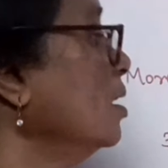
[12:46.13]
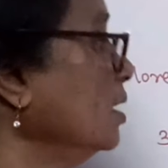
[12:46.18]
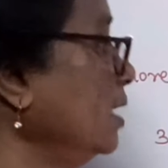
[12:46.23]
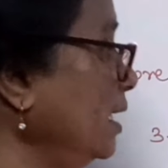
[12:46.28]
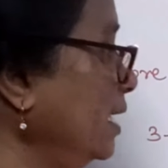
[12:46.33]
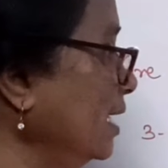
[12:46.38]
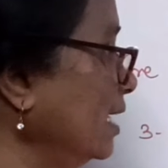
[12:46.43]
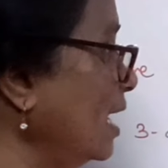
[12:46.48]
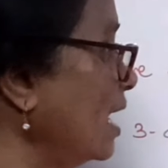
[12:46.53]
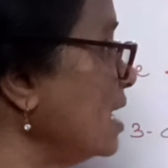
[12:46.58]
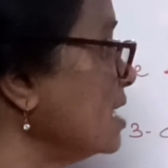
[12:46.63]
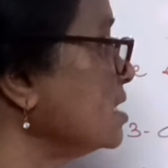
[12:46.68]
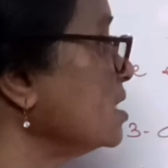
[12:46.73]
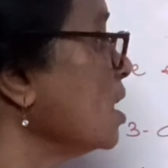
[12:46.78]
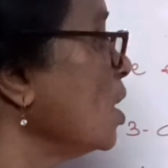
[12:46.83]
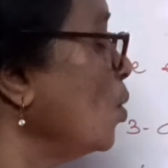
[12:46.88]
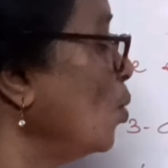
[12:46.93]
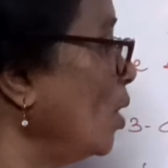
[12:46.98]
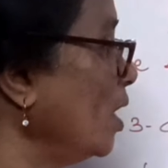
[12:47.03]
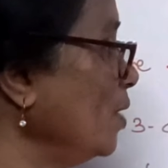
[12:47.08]
it has
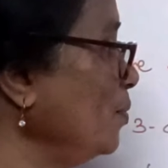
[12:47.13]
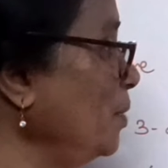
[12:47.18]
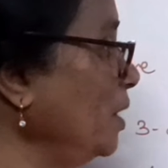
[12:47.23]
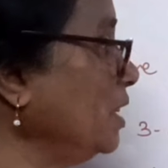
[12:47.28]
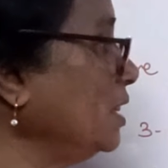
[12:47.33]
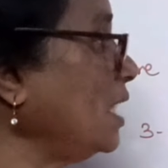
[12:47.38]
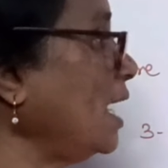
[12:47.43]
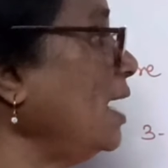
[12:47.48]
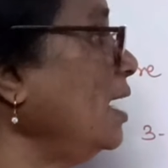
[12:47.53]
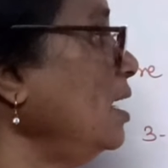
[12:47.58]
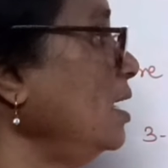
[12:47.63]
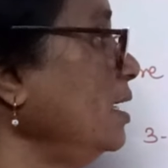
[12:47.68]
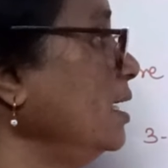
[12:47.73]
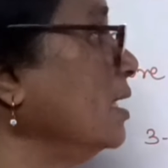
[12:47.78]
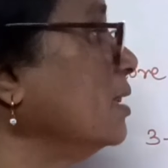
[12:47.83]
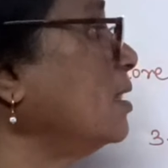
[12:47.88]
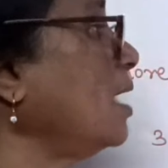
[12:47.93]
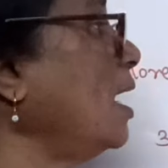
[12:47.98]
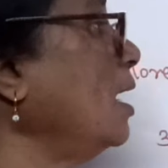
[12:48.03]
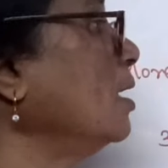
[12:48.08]
one methyl,
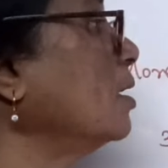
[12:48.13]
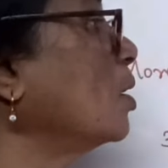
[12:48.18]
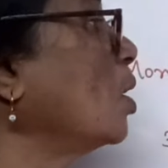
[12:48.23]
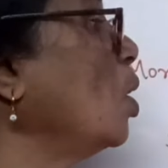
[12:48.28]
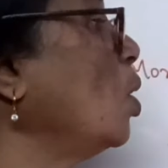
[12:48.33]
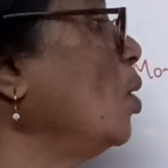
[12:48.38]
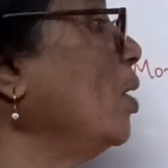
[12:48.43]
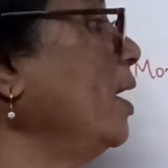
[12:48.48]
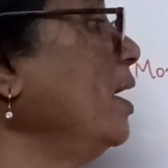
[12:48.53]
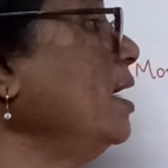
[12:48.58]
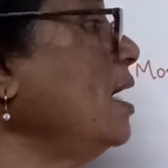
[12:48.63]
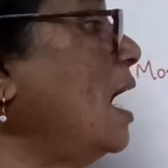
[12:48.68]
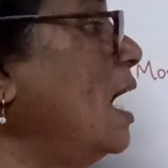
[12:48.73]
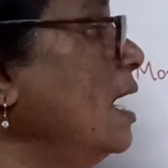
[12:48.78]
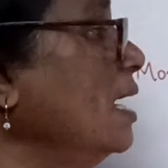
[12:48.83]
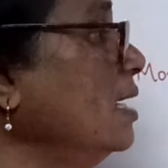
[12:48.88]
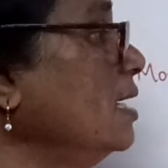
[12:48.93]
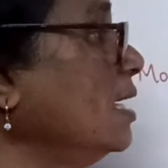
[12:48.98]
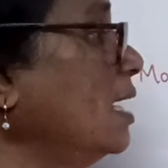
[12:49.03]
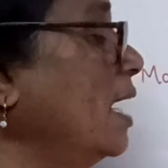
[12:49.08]
ethyl, chlorine
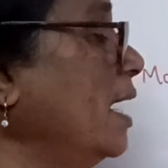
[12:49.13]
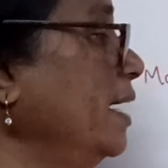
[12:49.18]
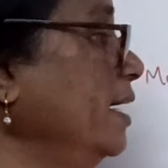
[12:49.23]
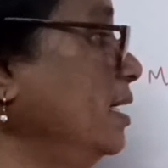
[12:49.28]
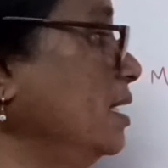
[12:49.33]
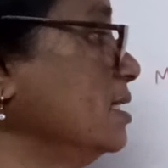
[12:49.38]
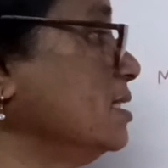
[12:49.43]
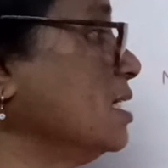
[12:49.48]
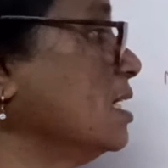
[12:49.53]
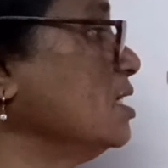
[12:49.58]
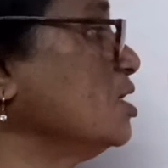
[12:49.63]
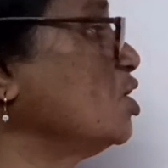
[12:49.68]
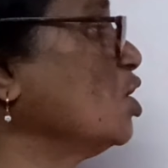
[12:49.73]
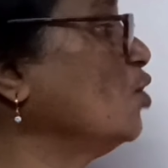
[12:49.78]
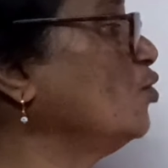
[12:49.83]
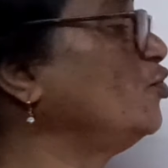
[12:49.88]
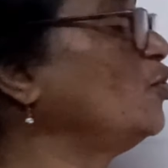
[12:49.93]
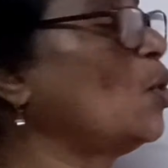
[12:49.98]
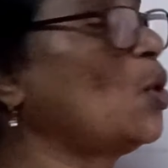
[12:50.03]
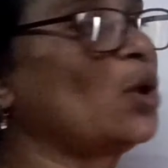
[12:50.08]
and hydrogen. So
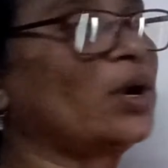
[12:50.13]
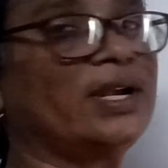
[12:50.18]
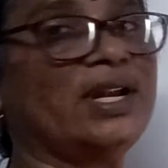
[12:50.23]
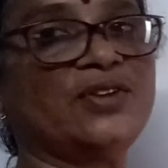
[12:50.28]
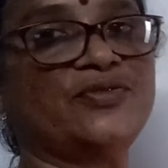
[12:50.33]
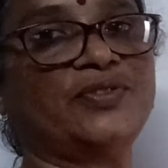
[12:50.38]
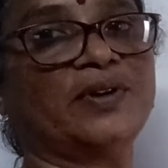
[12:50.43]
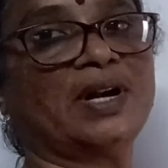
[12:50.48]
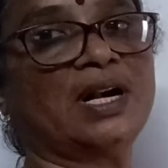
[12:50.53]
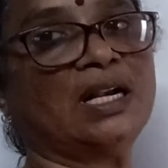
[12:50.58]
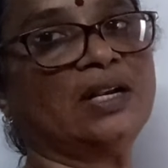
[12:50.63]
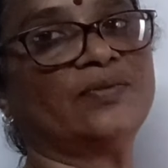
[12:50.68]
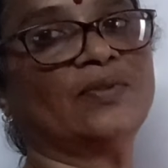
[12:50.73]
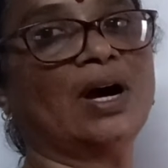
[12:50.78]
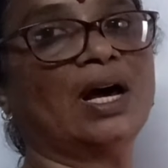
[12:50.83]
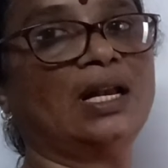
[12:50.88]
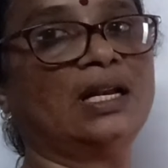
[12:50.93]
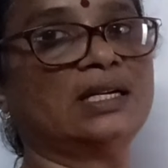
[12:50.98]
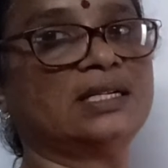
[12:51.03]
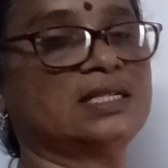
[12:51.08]
4 different
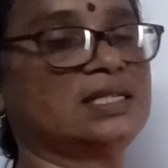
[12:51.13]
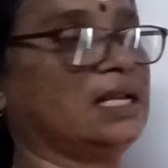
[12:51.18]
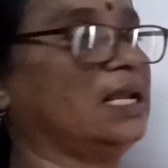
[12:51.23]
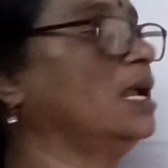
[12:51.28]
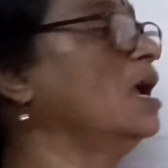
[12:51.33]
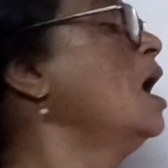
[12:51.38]
valency,